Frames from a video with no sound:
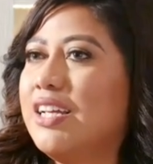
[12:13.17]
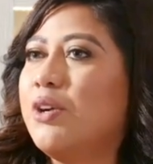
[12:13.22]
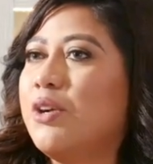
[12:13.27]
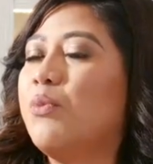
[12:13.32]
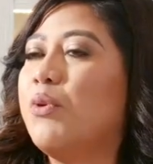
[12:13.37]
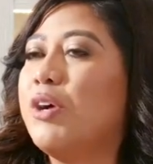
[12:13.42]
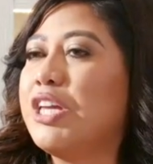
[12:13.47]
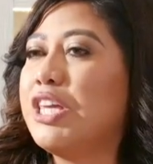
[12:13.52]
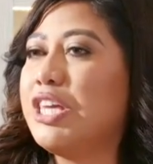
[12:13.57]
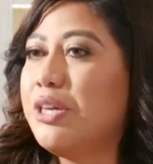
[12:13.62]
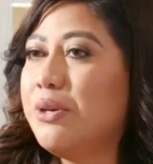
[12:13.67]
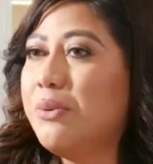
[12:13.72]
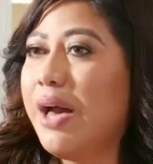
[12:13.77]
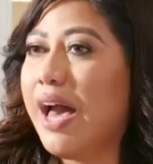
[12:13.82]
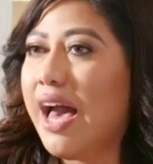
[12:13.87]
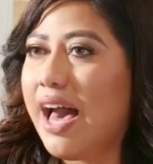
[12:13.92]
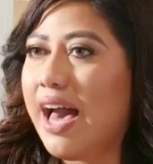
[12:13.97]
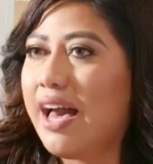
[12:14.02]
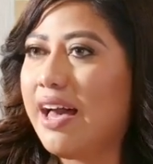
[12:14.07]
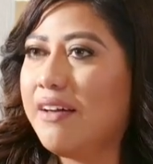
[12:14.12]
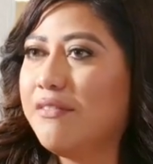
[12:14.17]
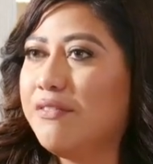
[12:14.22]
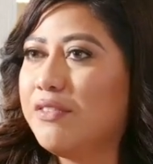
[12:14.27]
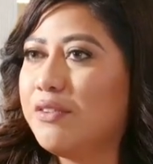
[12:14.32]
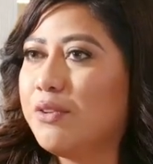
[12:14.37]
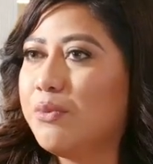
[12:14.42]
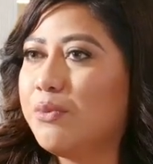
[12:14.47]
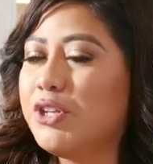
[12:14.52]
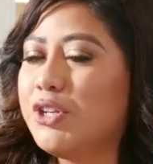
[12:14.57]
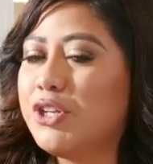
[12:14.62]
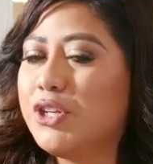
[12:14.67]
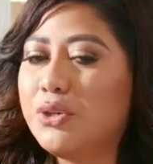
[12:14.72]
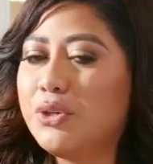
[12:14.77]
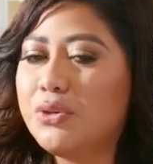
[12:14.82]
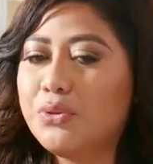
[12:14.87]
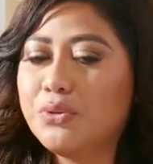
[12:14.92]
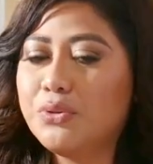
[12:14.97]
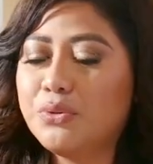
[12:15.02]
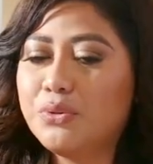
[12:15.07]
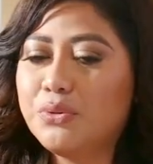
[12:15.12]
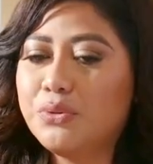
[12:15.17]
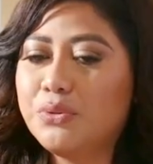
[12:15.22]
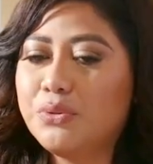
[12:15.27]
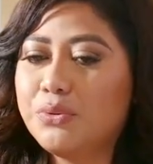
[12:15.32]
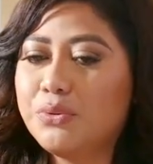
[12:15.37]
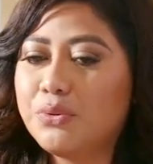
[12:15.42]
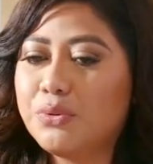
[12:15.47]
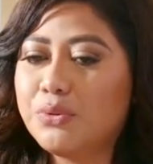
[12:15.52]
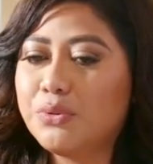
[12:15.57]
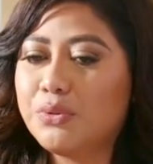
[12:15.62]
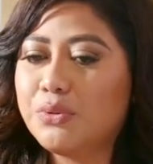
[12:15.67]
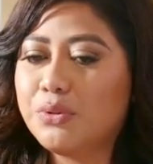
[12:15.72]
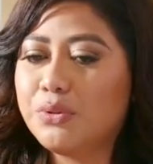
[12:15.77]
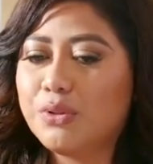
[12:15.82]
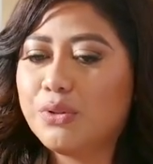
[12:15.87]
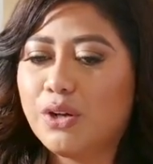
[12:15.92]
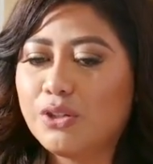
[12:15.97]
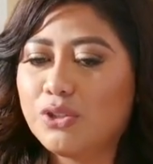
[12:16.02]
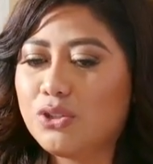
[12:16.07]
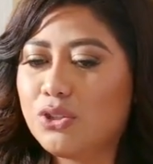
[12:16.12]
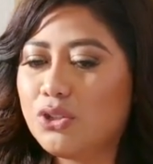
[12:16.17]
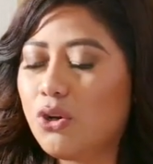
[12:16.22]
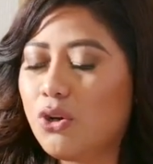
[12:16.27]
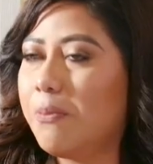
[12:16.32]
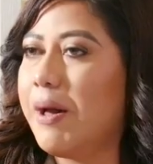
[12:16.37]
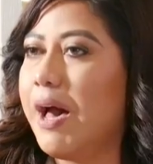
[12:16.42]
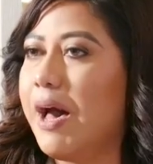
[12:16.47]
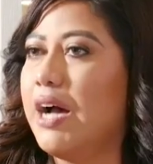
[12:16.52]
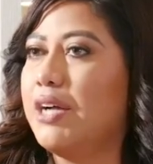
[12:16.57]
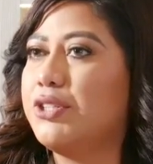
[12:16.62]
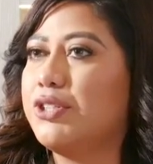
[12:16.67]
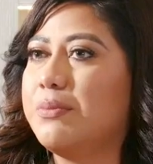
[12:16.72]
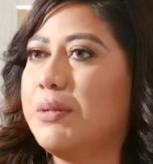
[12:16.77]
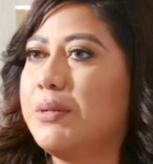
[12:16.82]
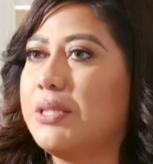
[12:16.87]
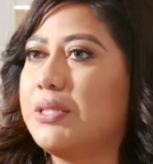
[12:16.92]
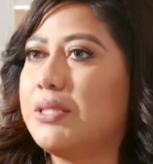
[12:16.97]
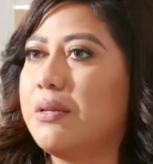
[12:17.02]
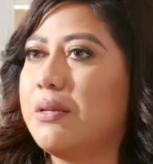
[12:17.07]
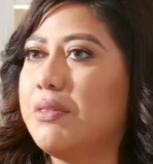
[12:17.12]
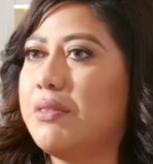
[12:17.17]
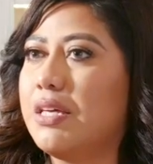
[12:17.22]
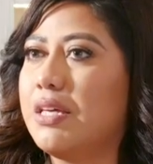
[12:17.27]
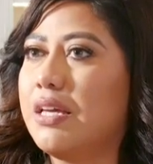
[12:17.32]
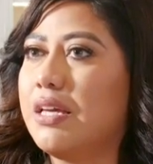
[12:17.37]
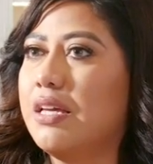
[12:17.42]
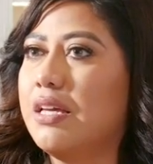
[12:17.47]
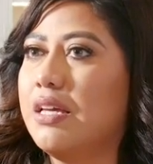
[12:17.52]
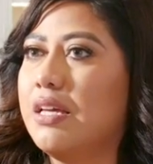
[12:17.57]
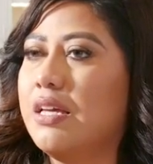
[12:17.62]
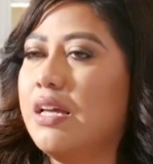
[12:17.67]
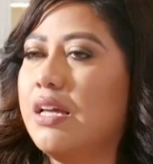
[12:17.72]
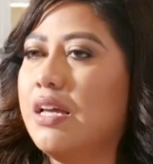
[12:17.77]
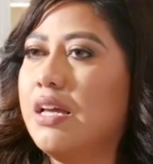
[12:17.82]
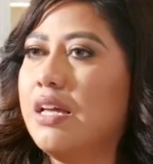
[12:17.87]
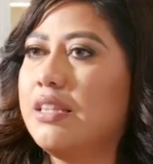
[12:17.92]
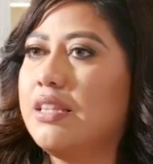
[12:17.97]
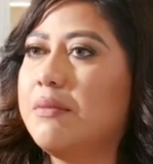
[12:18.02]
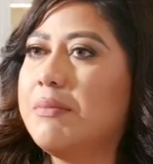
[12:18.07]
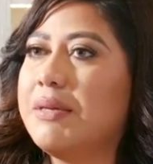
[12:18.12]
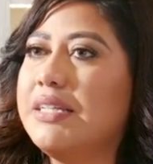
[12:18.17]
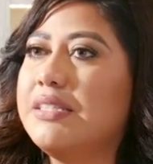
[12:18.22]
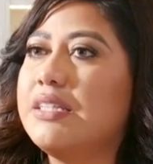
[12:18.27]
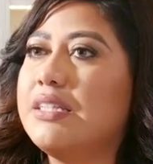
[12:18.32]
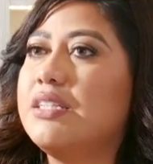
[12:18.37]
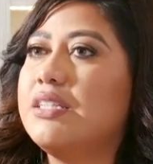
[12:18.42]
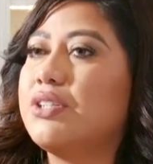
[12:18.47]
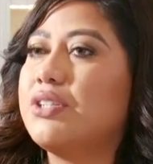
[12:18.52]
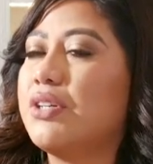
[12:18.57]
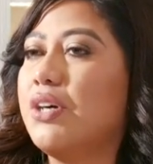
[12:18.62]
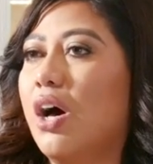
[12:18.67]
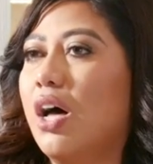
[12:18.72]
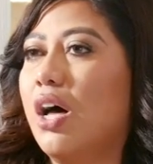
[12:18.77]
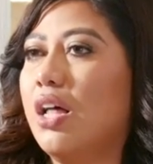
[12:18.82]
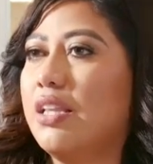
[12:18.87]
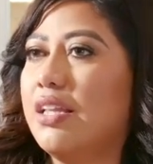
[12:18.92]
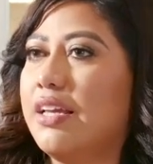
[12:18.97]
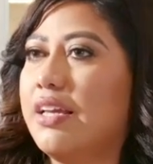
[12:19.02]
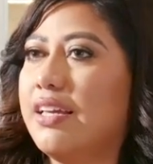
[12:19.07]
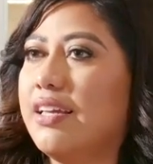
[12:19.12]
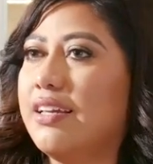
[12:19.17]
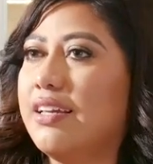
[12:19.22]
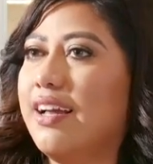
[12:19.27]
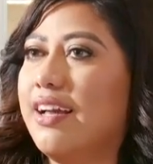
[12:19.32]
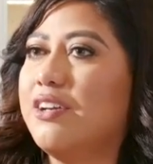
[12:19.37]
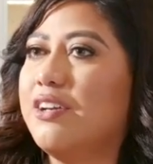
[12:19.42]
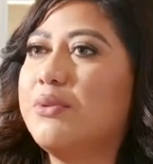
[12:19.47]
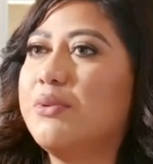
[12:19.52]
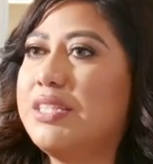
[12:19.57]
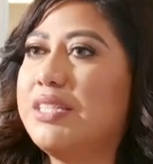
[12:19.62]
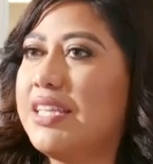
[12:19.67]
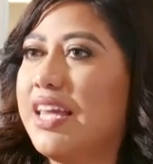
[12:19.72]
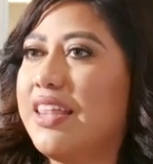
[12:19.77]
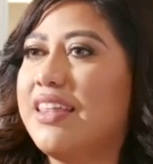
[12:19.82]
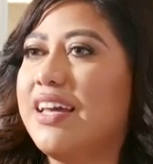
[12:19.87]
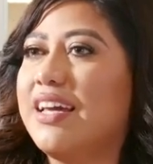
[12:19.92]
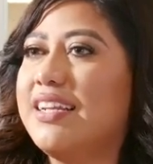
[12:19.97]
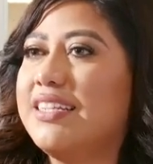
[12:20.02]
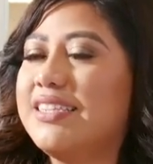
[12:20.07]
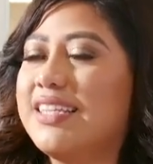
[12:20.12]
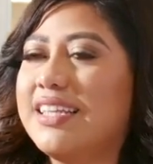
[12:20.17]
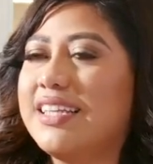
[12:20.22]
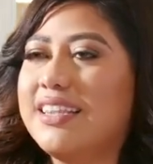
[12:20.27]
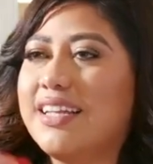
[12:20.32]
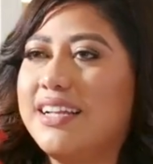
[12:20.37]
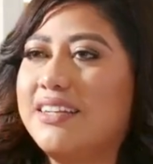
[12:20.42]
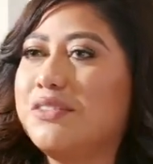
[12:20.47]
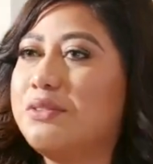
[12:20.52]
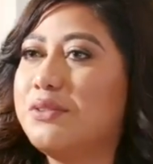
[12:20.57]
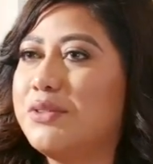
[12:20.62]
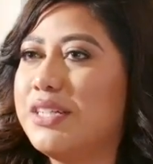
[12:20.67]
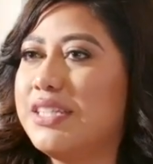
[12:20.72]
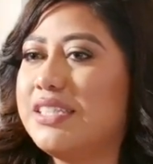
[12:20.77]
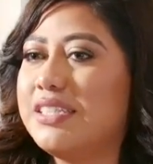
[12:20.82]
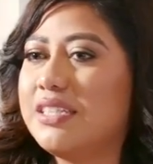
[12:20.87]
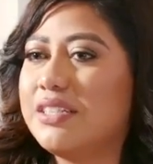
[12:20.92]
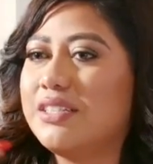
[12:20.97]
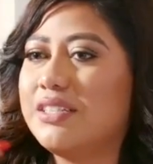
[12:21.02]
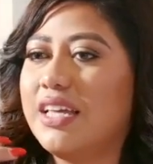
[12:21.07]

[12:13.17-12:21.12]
What you have when you are so passionate about something, that means that it's your calling. I always say that. It's like that noise.